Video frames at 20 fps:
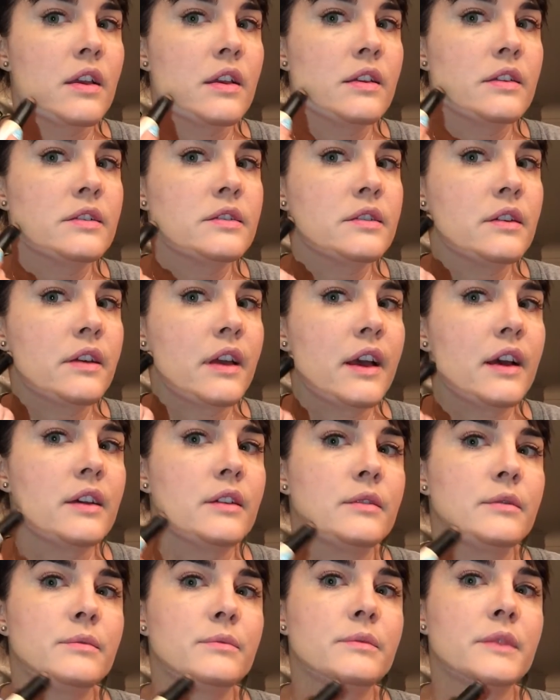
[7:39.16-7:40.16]
So yeah,
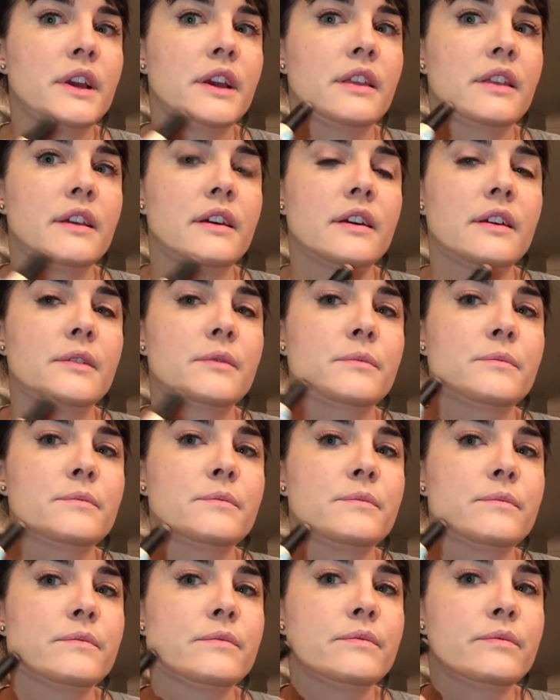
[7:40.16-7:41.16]
like that.
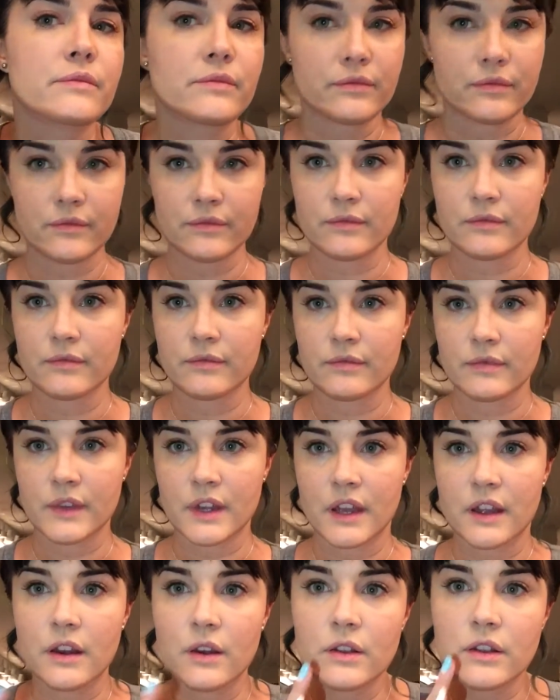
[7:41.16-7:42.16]

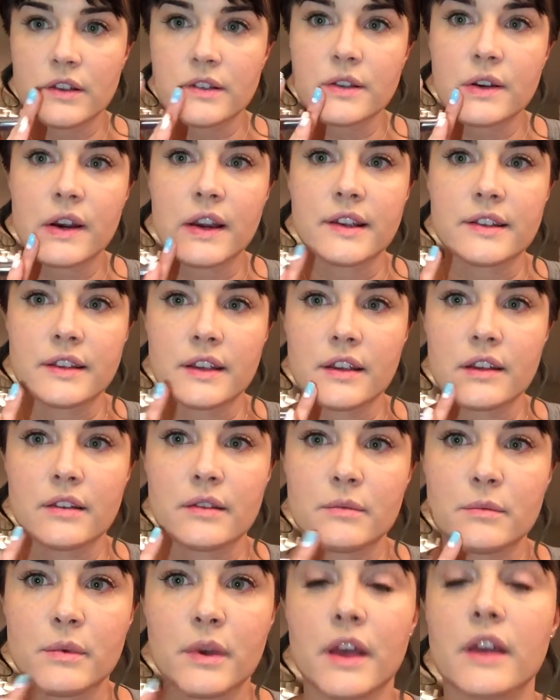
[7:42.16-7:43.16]
No, it looks crazy,
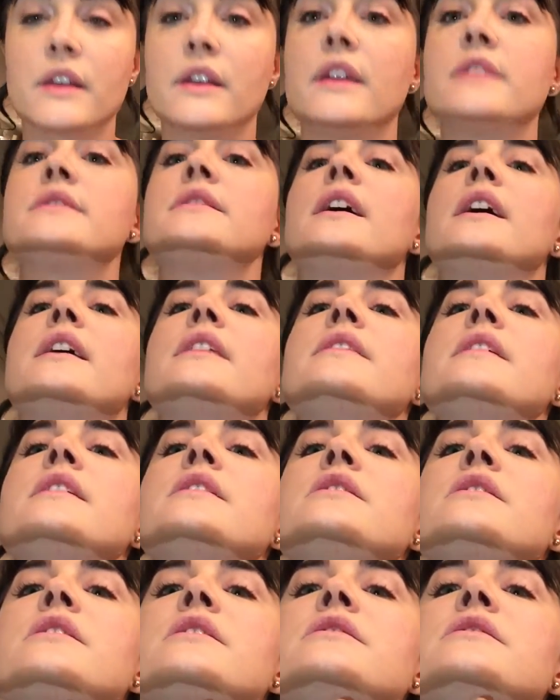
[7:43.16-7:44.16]
but it's not. And
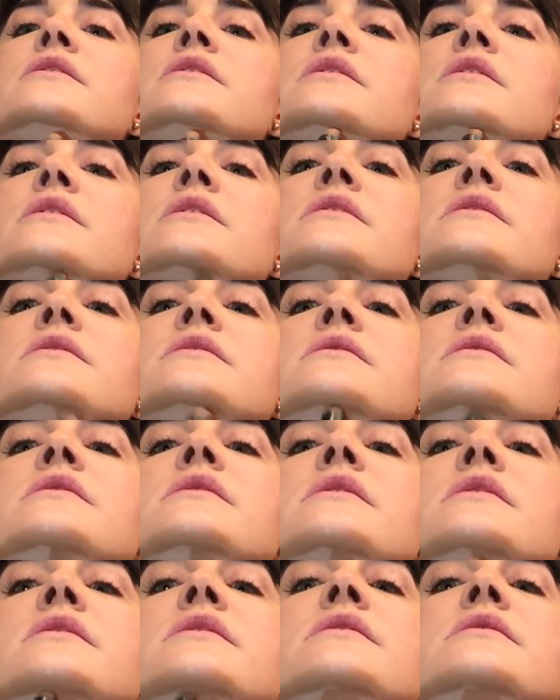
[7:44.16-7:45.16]
then you're gonna do your
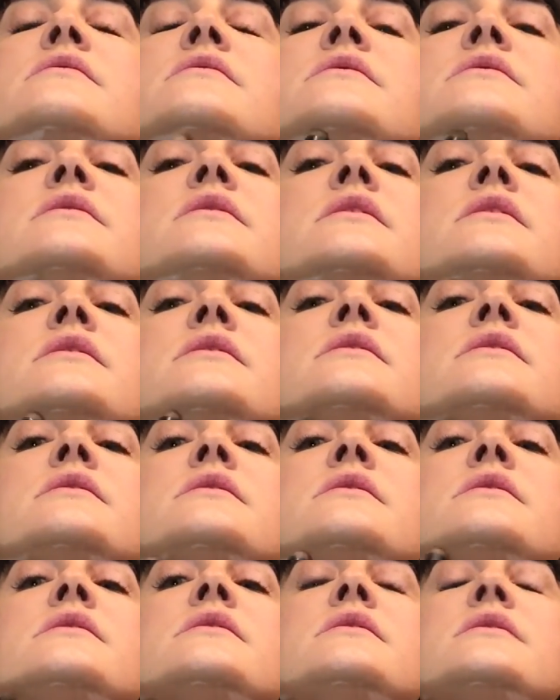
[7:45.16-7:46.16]
neck too, see?
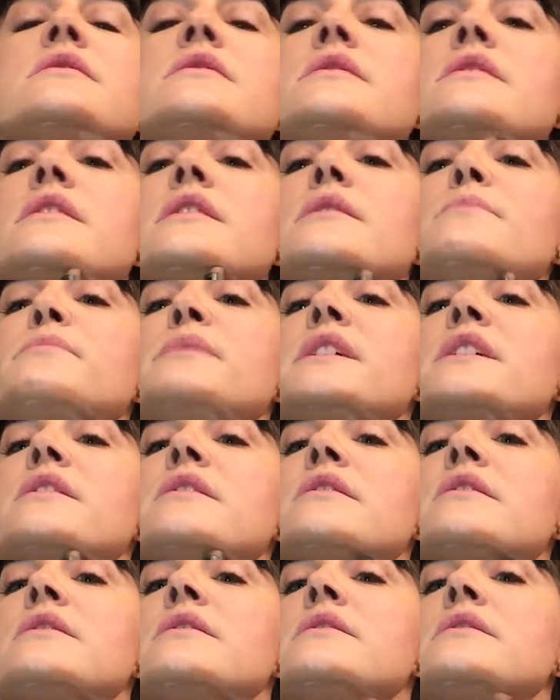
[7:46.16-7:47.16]
Look at a
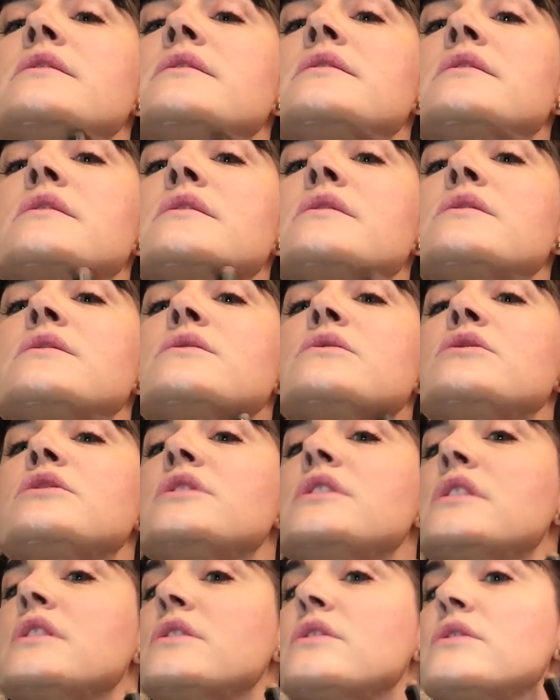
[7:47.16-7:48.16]
beard, cool
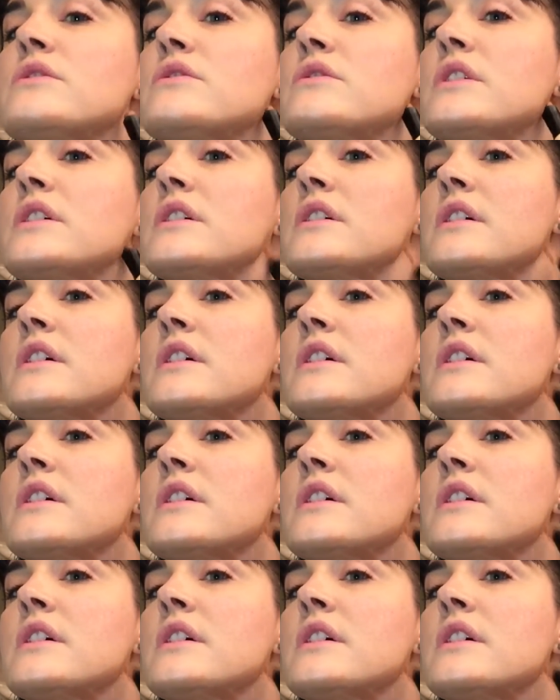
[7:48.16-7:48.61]
dude.